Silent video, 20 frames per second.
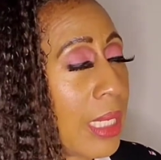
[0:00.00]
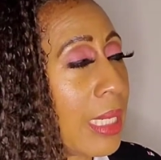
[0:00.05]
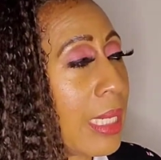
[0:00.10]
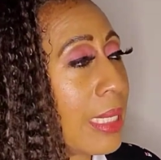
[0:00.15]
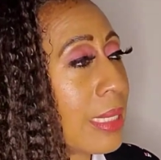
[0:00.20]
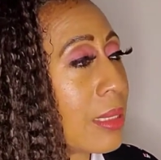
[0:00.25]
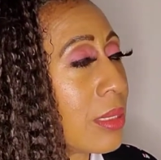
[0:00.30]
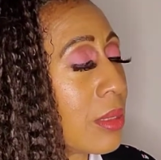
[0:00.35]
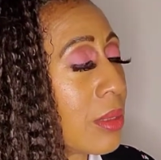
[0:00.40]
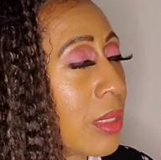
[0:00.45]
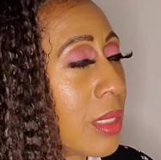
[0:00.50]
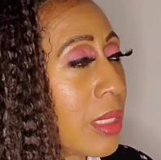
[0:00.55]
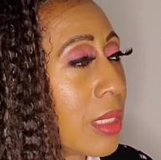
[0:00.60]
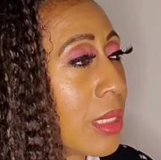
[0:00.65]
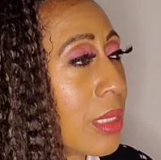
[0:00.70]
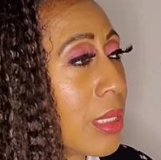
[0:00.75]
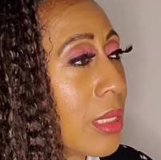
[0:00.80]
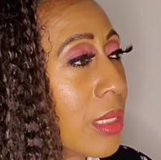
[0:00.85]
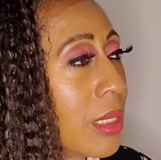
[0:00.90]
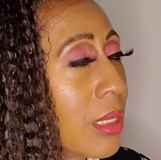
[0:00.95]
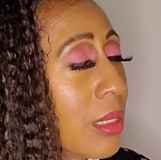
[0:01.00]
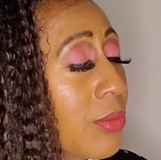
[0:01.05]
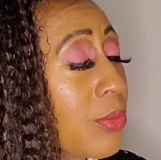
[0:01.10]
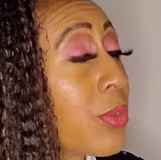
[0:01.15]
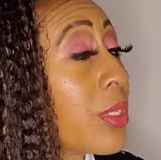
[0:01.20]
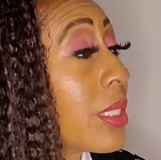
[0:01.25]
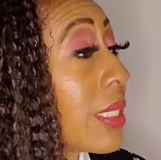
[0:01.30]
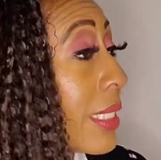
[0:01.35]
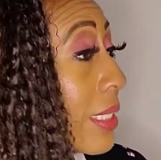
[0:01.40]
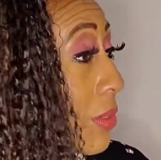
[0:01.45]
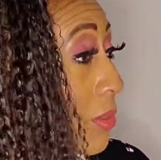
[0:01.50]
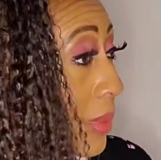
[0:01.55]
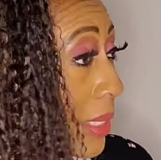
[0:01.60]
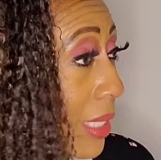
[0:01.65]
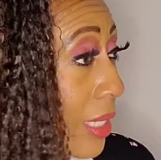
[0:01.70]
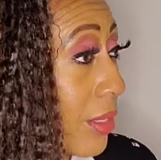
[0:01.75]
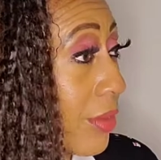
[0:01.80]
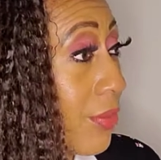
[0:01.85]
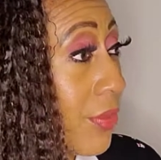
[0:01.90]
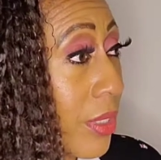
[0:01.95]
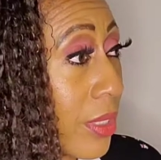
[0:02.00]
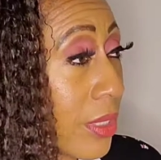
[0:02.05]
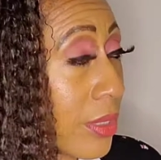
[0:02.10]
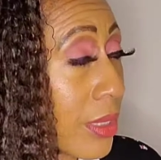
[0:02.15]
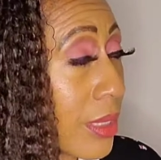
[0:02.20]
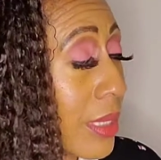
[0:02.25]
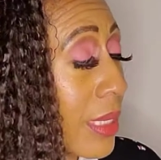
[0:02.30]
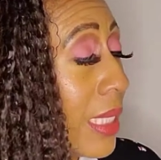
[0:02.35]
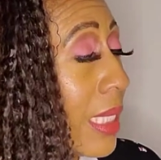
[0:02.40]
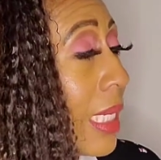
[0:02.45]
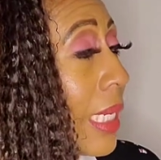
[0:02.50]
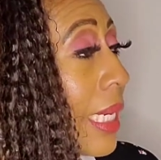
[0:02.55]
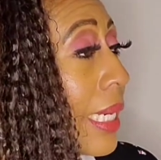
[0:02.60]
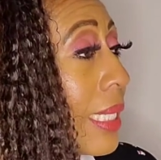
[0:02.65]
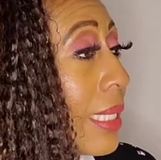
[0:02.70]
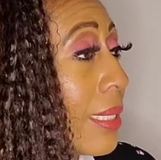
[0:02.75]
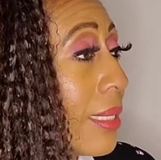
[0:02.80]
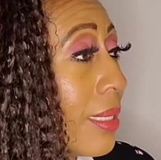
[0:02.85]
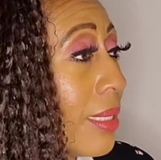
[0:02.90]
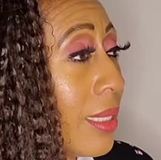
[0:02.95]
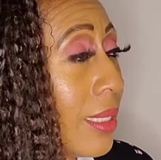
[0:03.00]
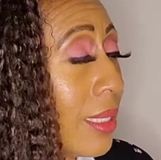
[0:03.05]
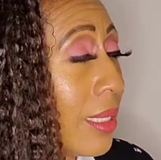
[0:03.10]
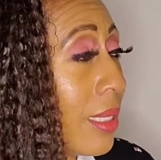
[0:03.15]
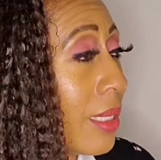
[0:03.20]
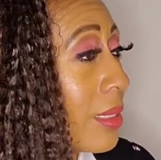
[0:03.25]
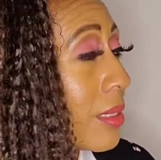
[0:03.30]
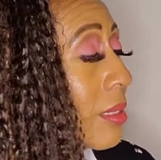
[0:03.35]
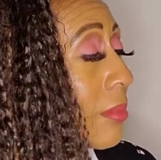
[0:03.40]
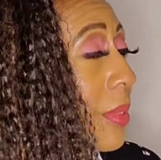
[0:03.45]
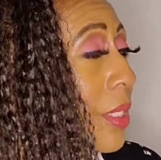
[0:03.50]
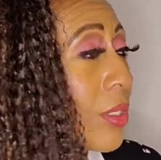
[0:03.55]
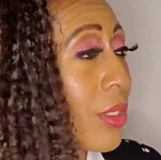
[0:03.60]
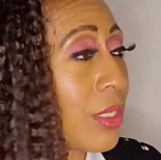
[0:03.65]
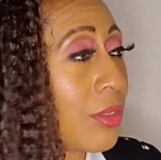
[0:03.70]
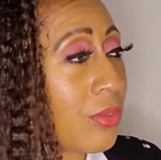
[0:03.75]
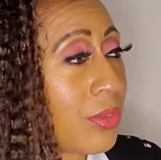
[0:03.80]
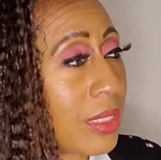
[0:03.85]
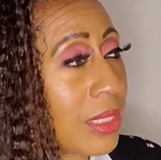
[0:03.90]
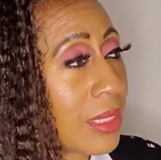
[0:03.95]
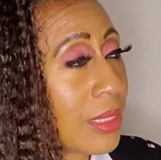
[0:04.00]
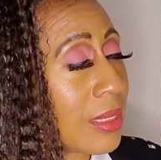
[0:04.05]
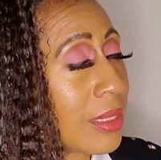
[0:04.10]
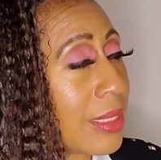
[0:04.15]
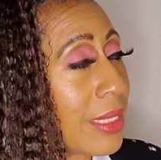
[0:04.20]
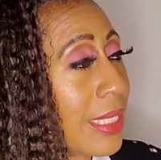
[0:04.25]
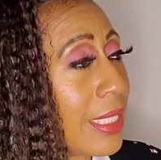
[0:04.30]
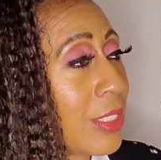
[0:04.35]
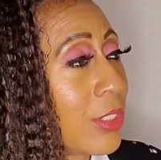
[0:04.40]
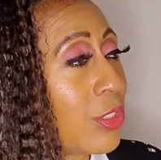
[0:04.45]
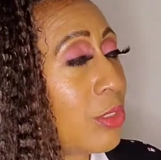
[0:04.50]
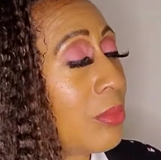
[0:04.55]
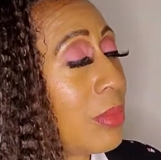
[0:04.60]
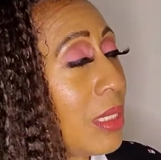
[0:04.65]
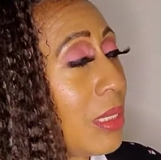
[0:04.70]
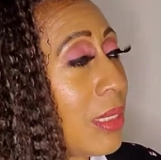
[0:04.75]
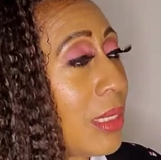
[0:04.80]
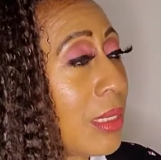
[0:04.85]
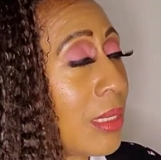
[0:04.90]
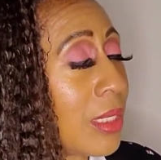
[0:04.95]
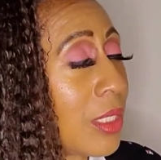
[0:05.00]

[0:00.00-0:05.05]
I started freelance writing first, and then some other events led to me,